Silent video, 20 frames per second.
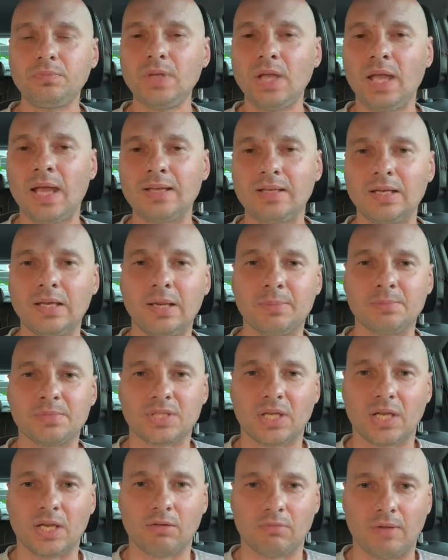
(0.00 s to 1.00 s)
handing them
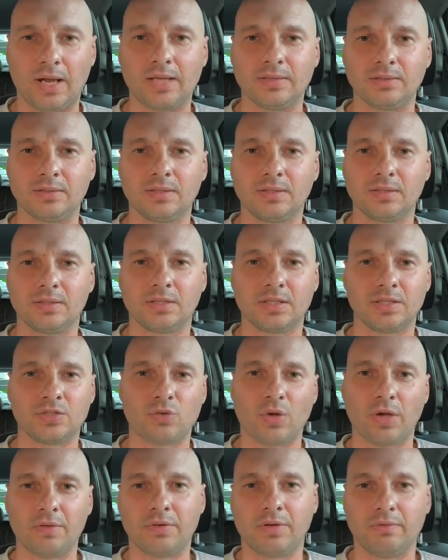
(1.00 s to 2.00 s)
10 grand and then
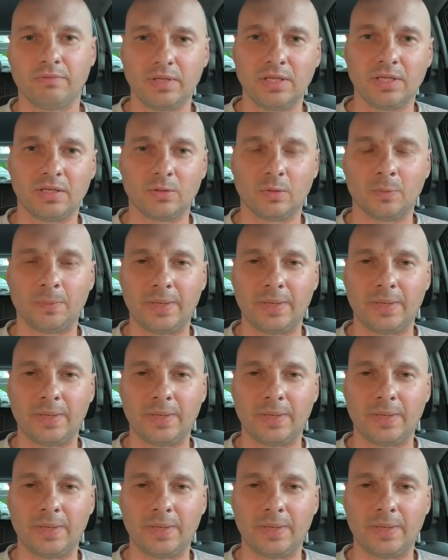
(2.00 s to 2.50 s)
driving the vehicle